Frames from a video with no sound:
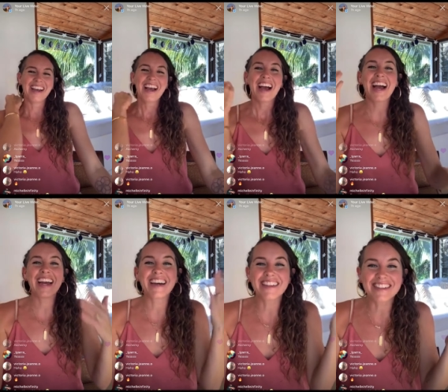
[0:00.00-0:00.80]
I
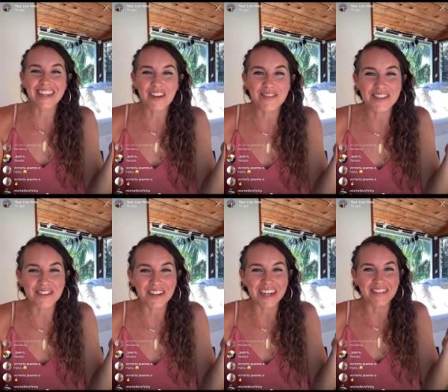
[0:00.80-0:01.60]
had the same
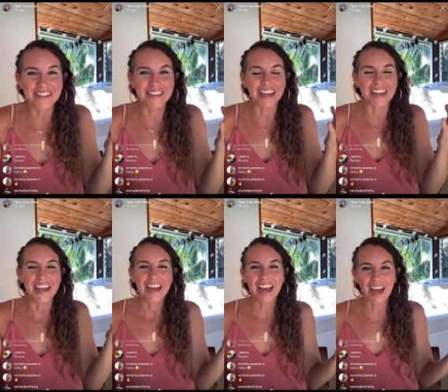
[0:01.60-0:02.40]
story with like
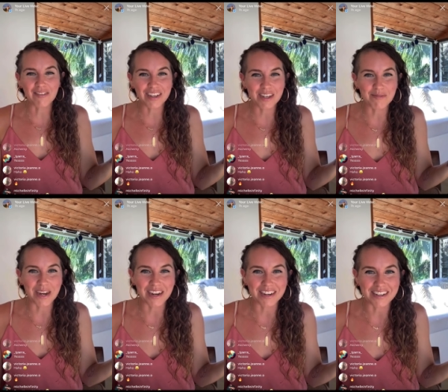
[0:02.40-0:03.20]
having an
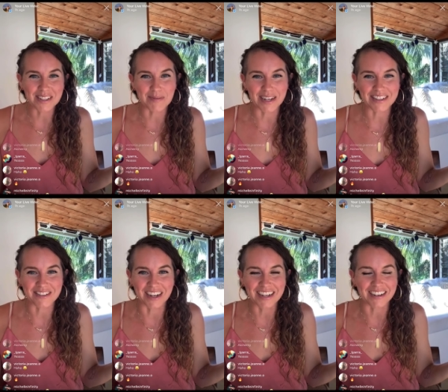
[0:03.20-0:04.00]
American Express
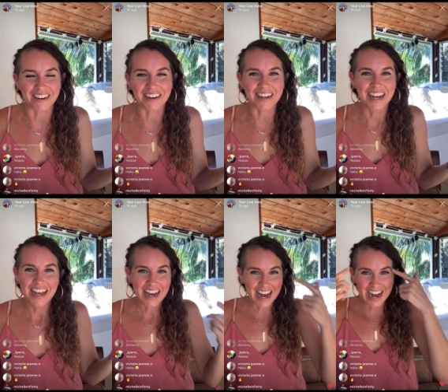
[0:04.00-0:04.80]
credit card.
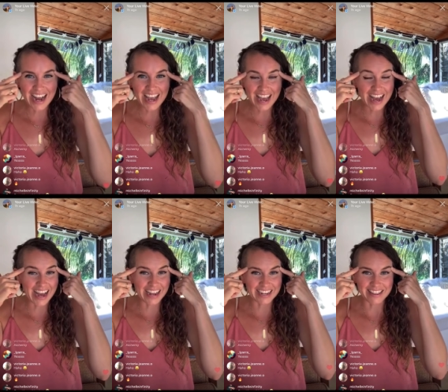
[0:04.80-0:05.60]
I
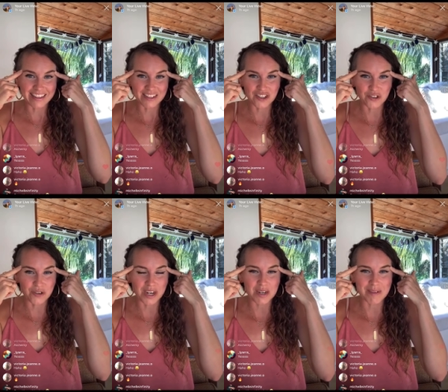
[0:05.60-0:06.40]
had this
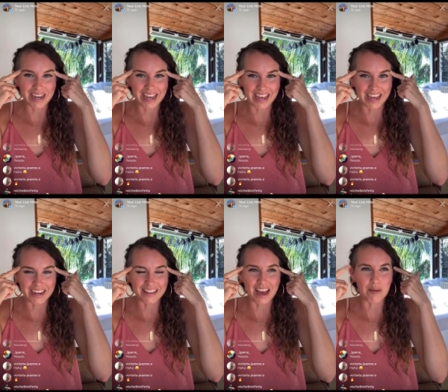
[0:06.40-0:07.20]
story in my head
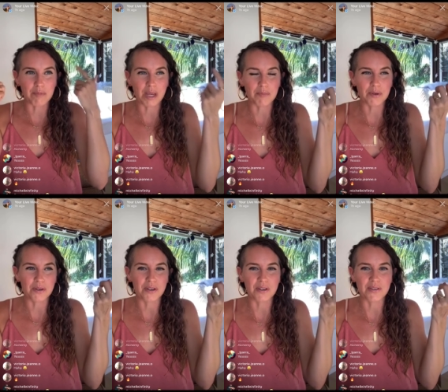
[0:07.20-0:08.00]
that people who
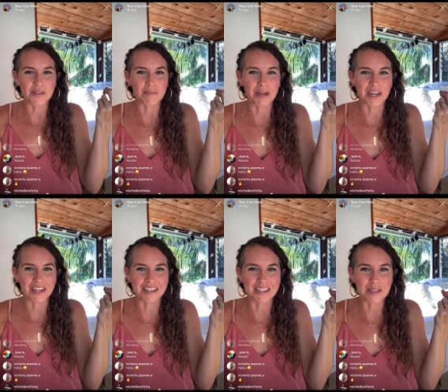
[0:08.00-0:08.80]
use American
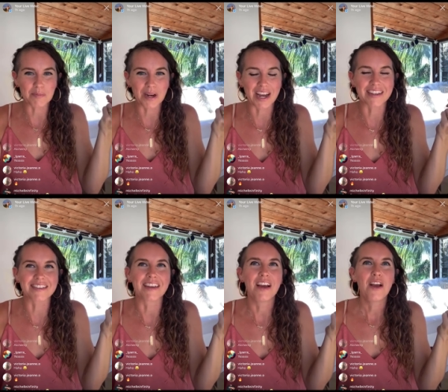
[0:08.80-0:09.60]
Express
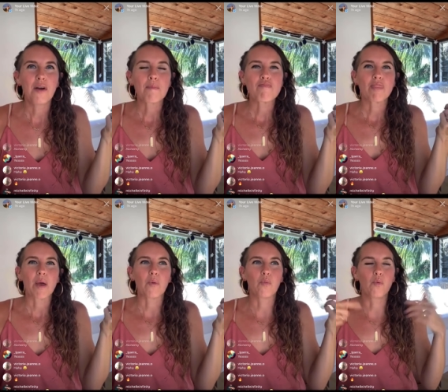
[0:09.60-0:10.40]

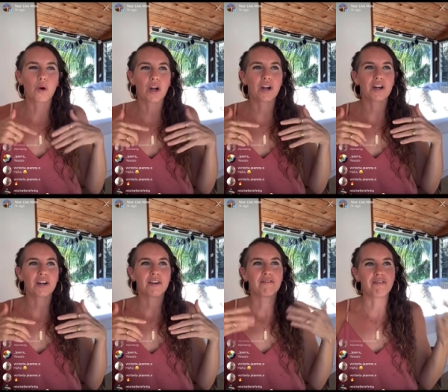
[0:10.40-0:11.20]
were
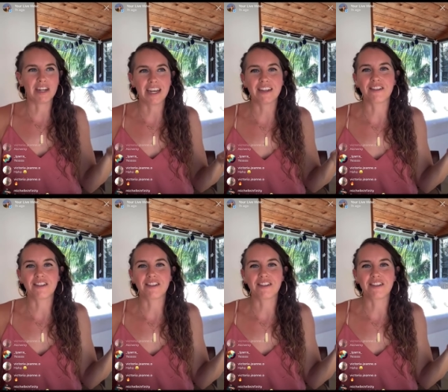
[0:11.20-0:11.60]
financially